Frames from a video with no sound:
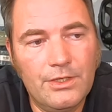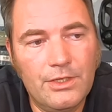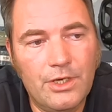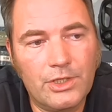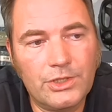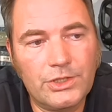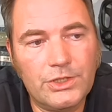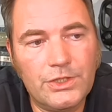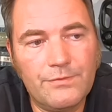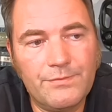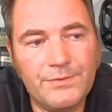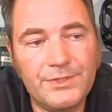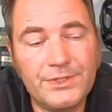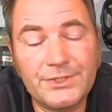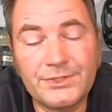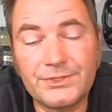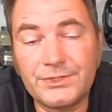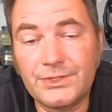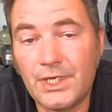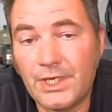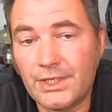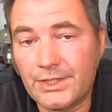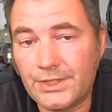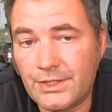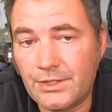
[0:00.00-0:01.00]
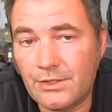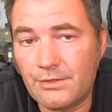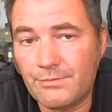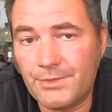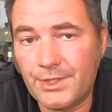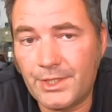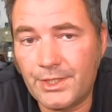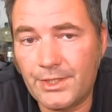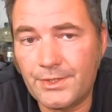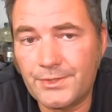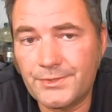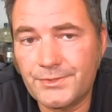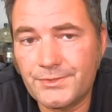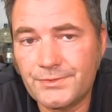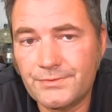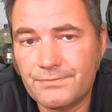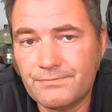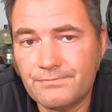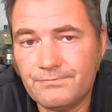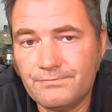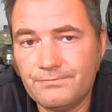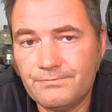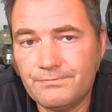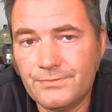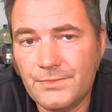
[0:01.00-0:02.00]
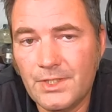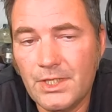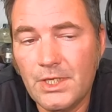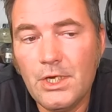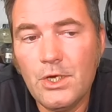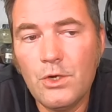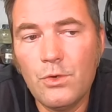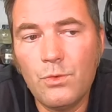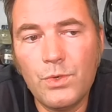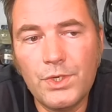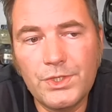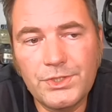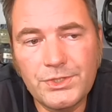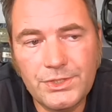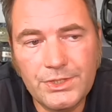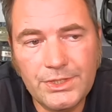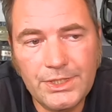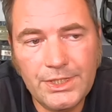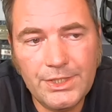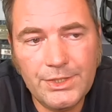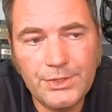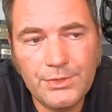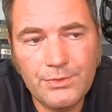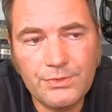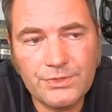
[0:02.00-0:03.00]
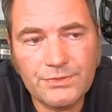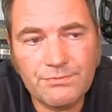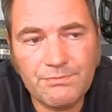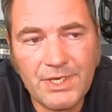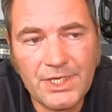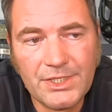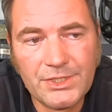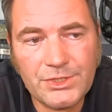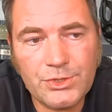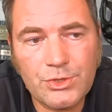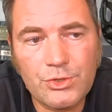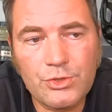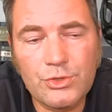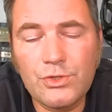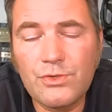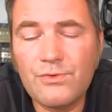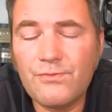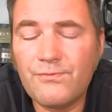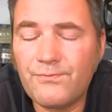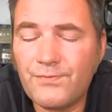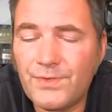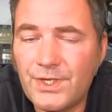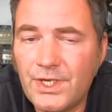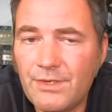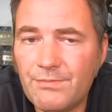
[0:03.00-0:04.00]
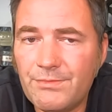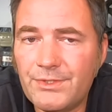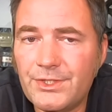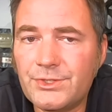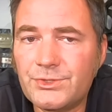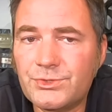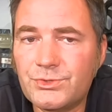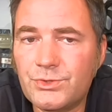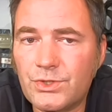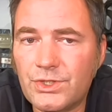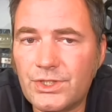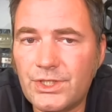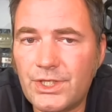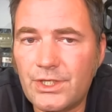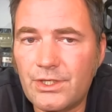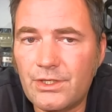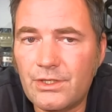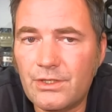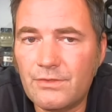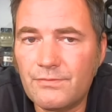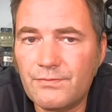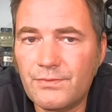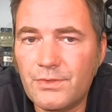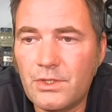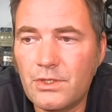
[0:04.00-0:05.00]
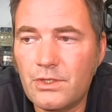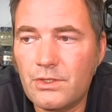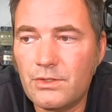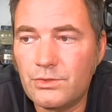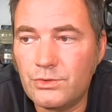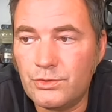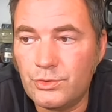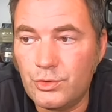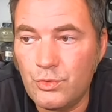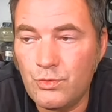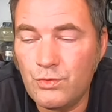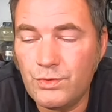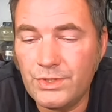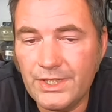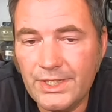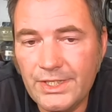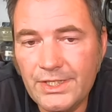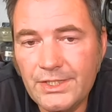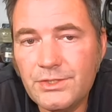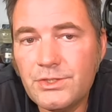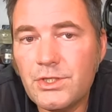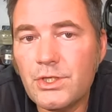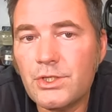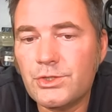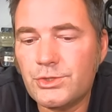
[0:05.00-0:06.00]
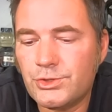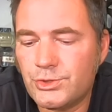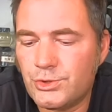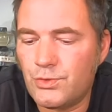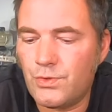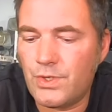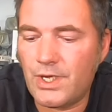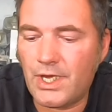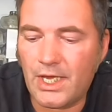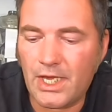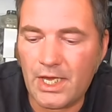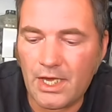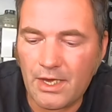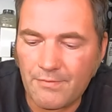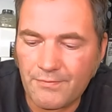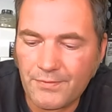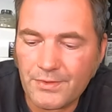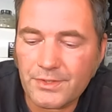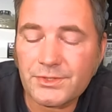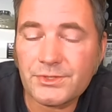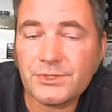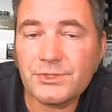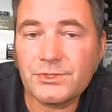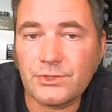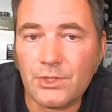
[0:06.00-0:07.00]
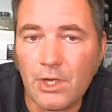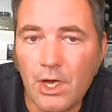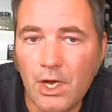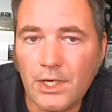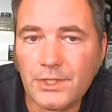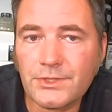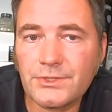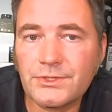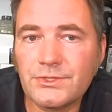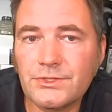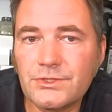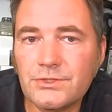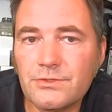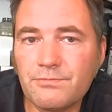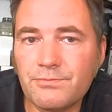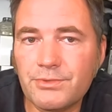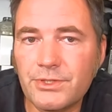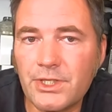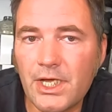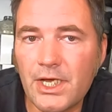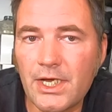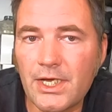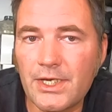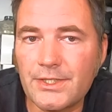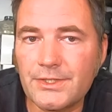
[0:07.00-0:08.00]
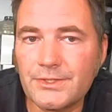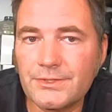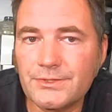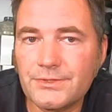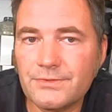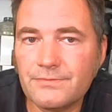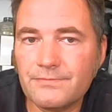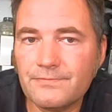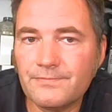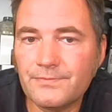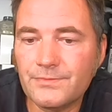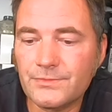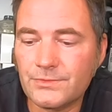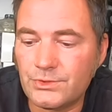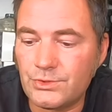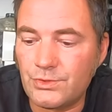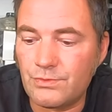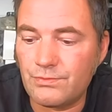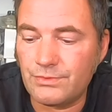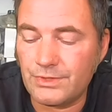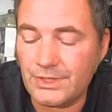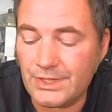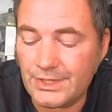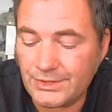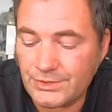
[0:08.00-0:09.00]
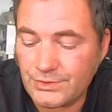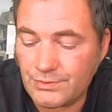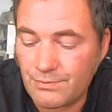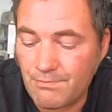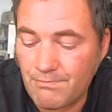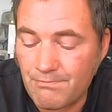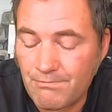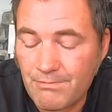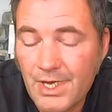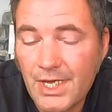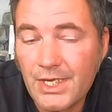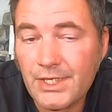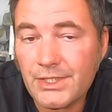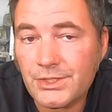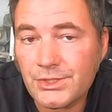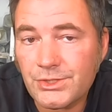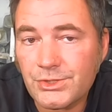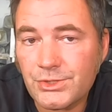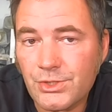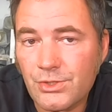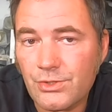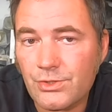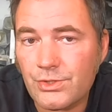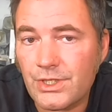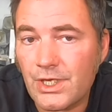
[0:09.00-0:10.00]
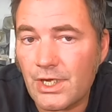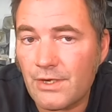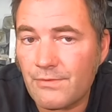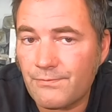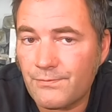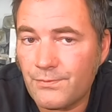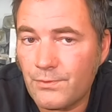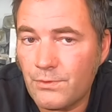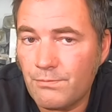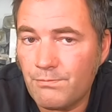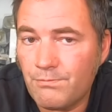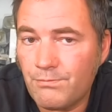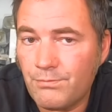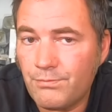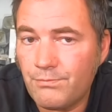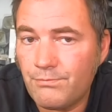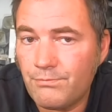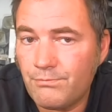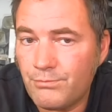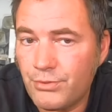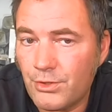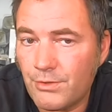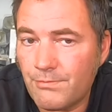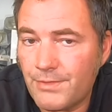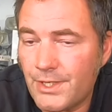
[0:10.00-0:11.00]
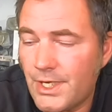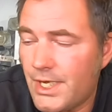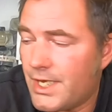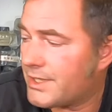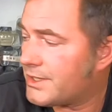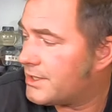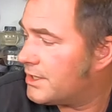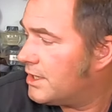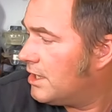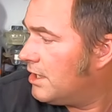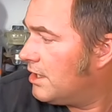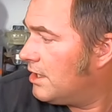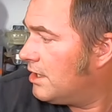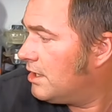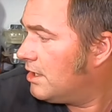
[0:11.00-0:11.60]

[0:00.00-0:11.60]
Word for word: Our government does not care about us. What you need to do is make sure your family is taken care of. You need to have stocks and supplies. You need to make sure you have food put back.